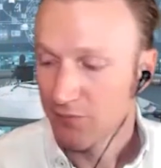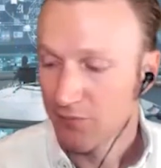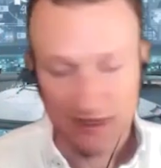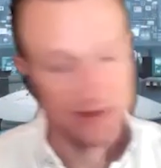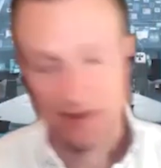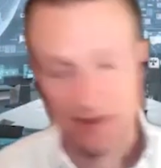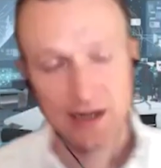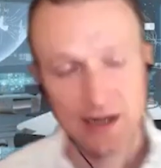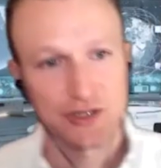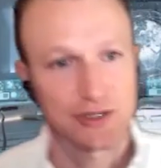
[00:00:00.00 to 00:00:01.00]
But that's not
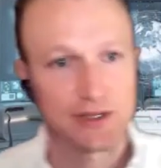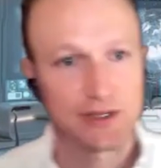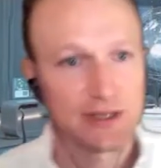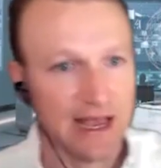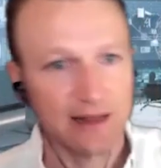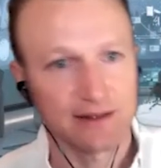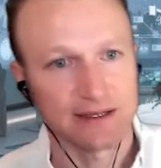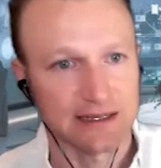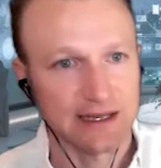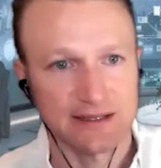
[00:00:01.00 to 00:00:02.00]
actually
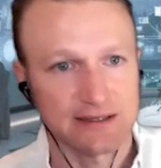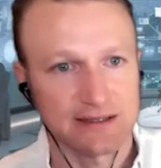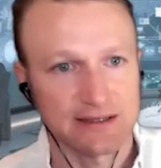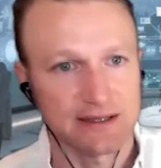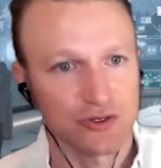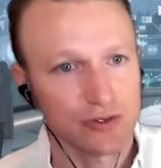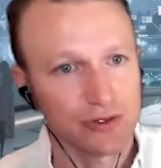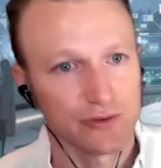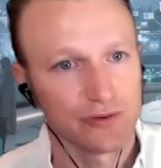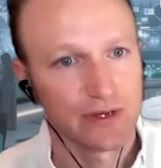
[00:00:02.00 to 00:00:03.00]
reality and that's not
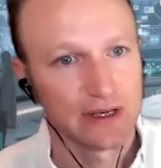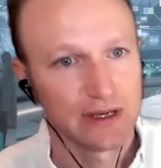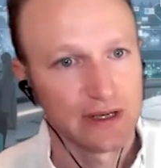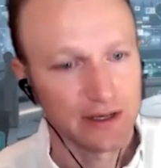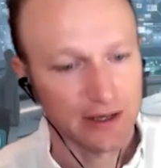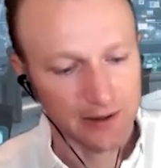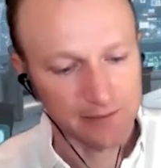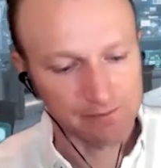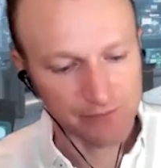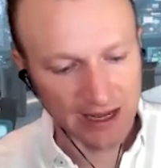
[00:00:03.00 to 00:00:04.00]
truth. Hmm.
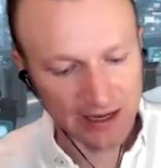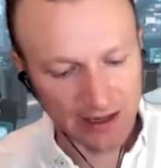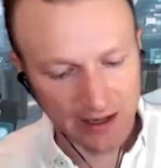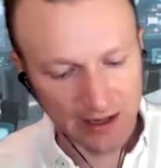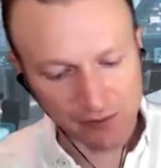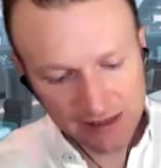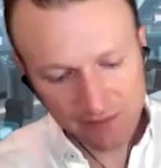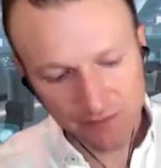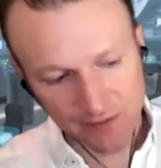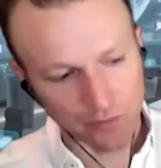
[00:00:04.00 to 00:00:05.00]
Um, and I
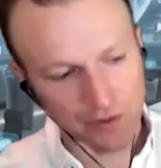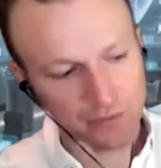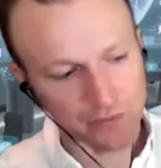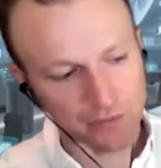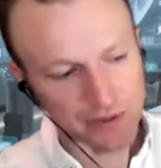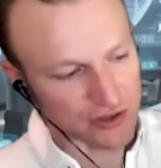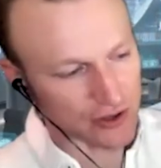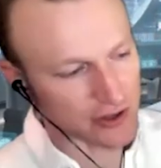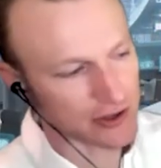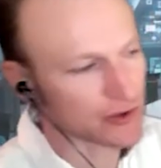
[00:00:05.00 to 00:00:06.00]
believe that when we
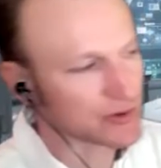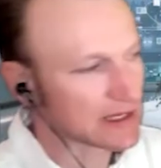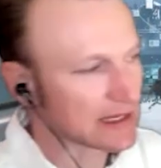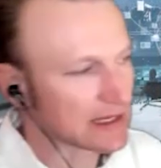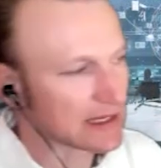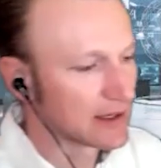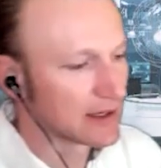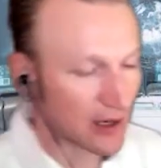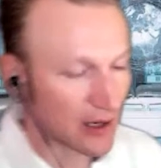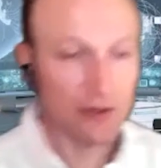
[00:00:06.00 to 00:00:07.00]
start using
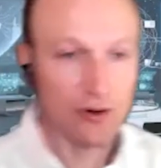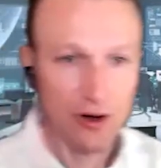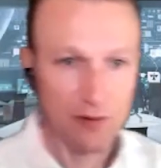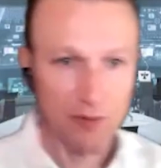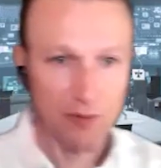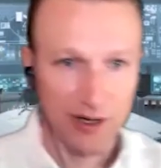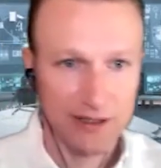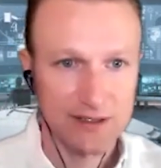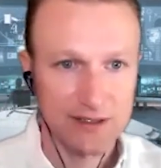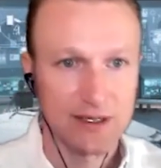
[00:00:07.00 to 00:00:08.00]
color
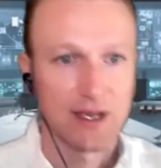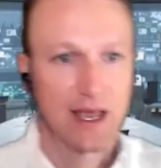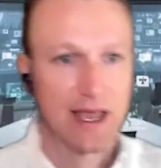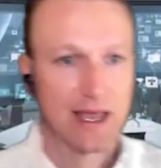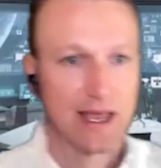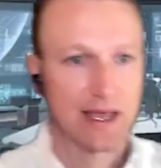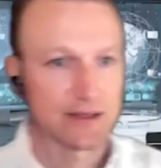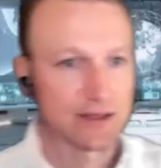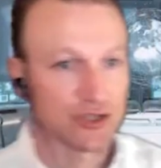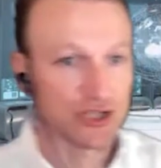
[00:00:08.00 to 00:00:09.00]
harmonics
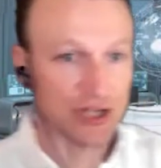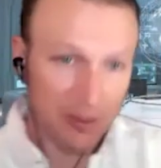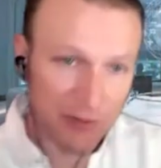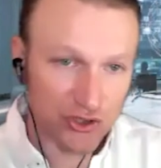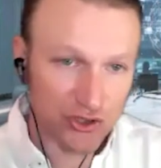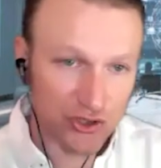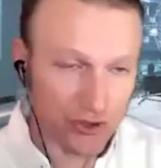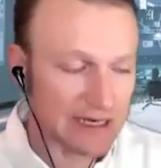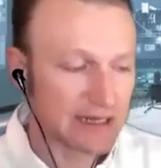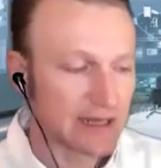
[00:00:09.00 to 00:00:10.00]
and
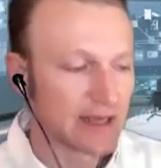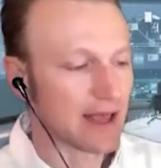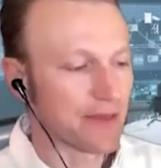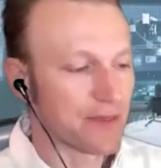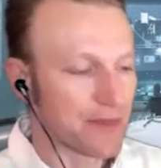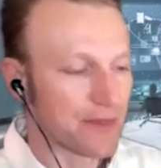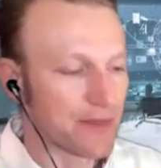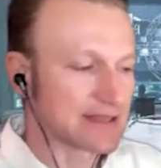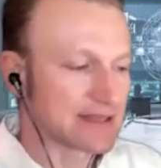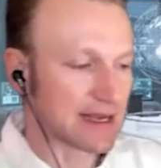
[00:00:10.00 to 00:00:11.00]
geometry and
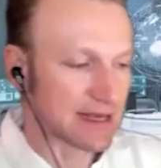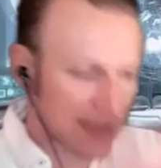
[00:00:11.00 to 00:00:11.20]
things that